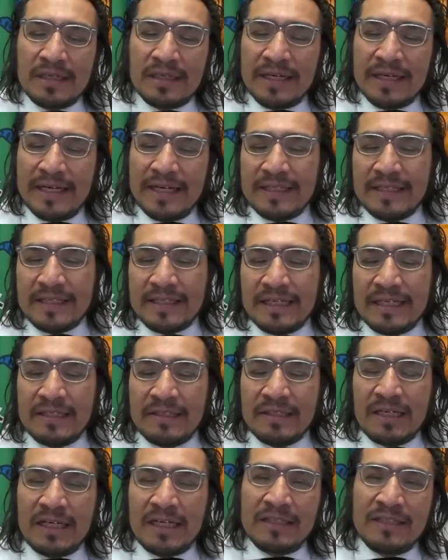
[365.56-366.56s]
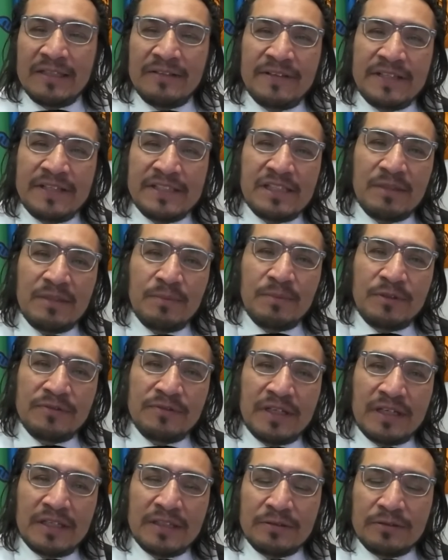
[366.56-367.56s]
And then I eventually moved
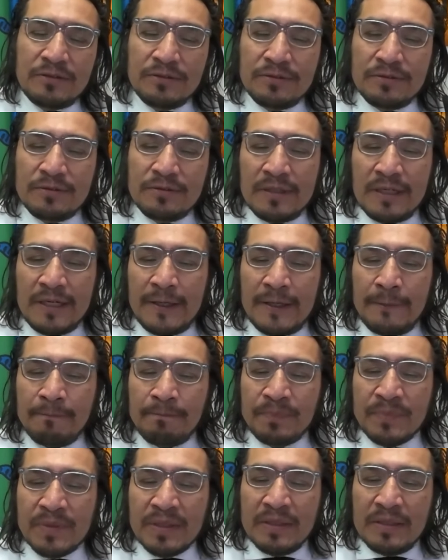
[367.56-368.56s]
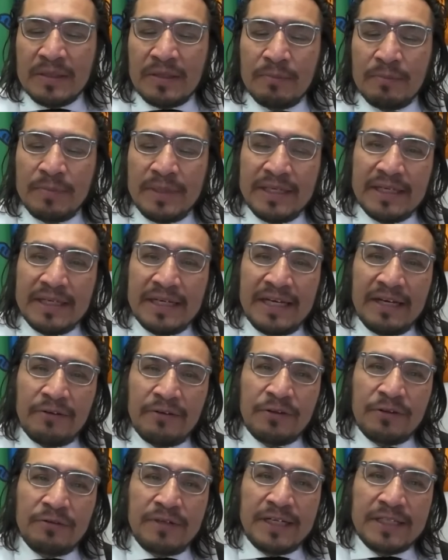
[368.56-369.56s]
on to being a
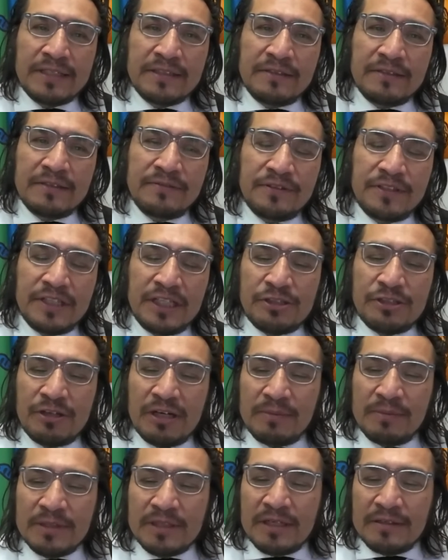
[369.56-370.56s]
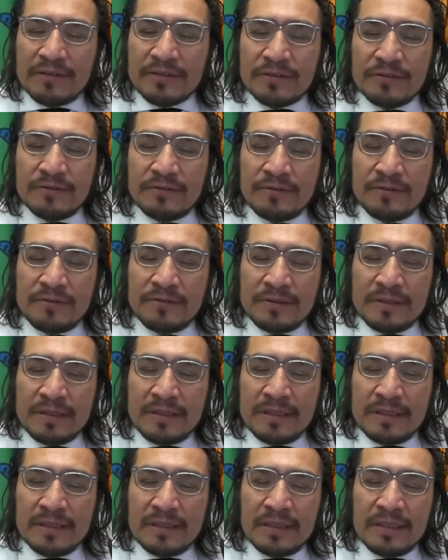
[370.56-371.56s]
health director for a tribal council,
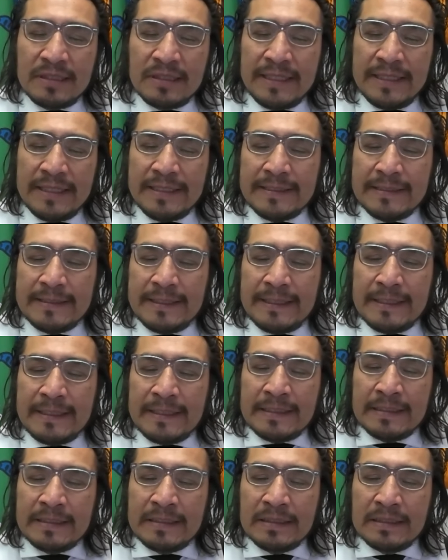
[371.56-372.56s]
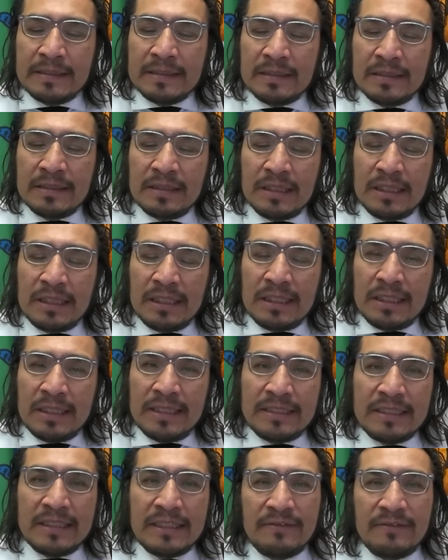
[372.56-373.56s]
and then
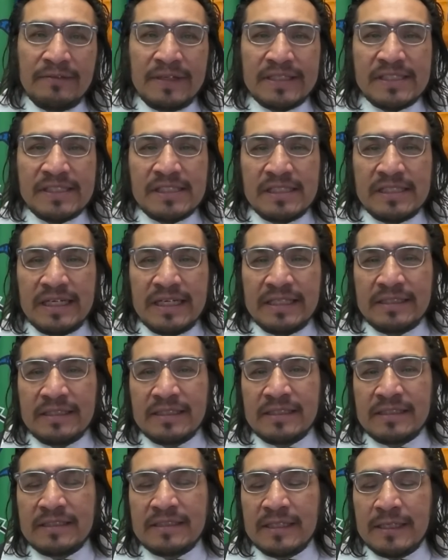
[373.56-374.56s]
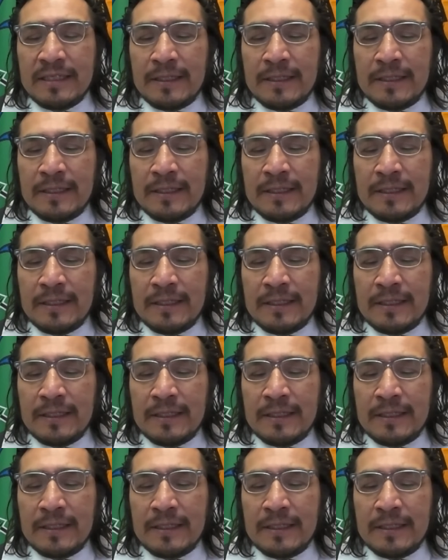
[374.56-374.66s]
eventually I did